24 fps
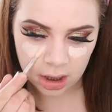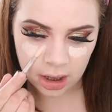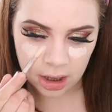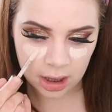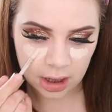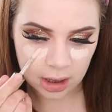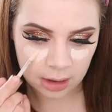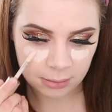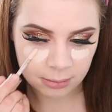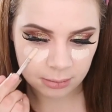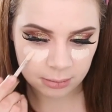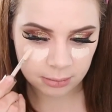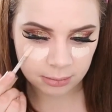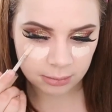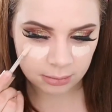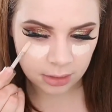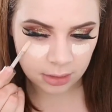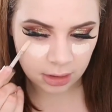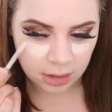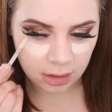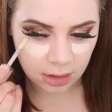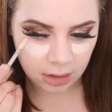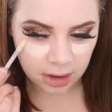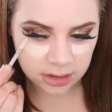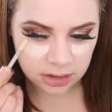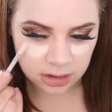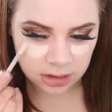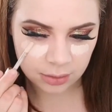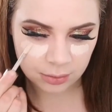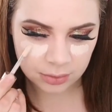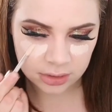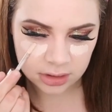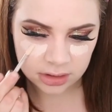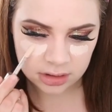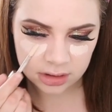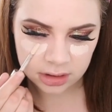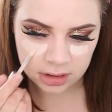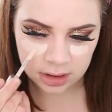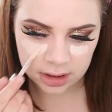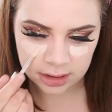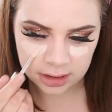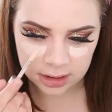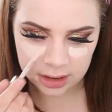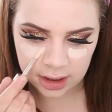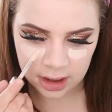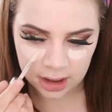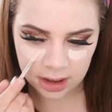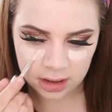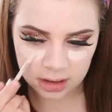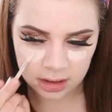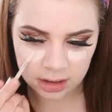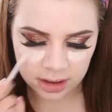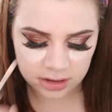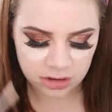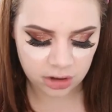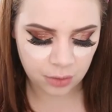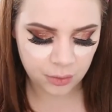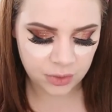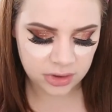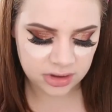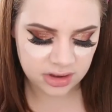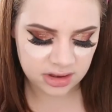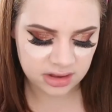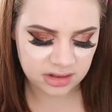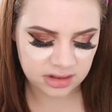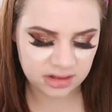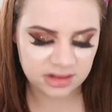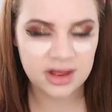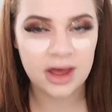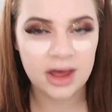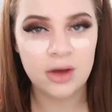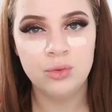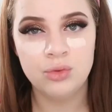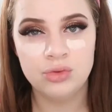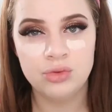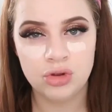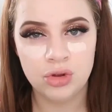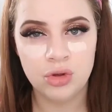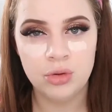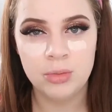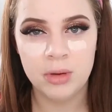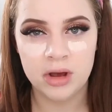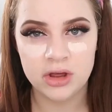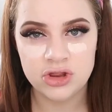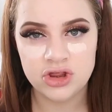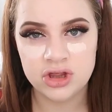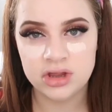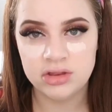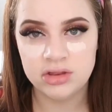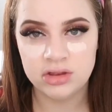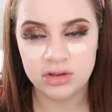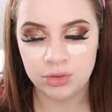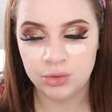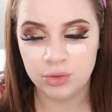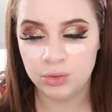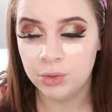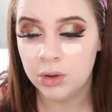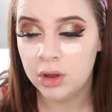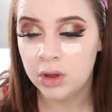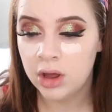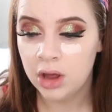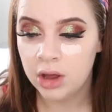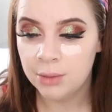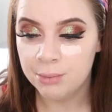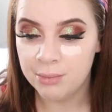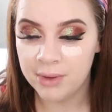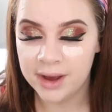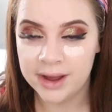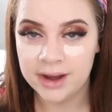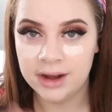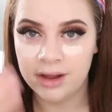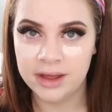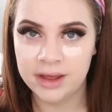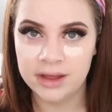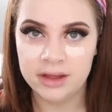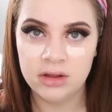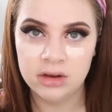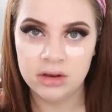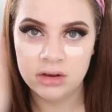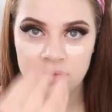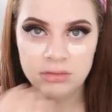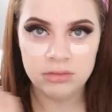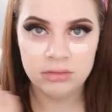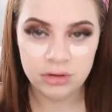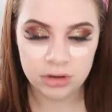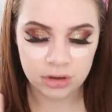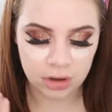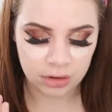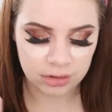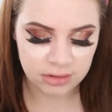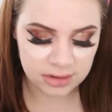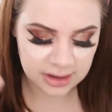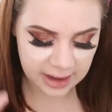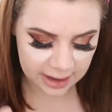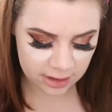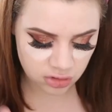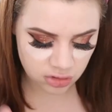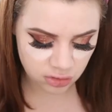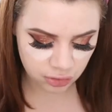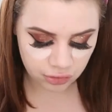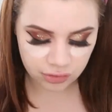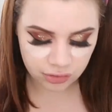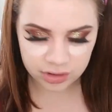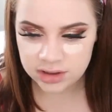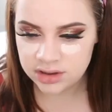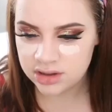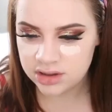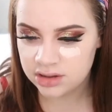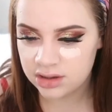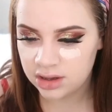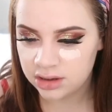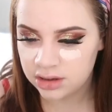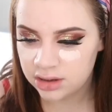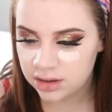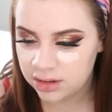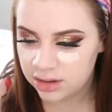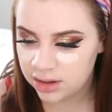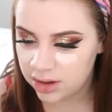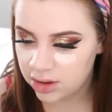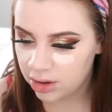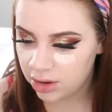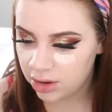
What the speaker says: I don't want it to like I don't want it to settle too much into my, like, you know, natural creases under the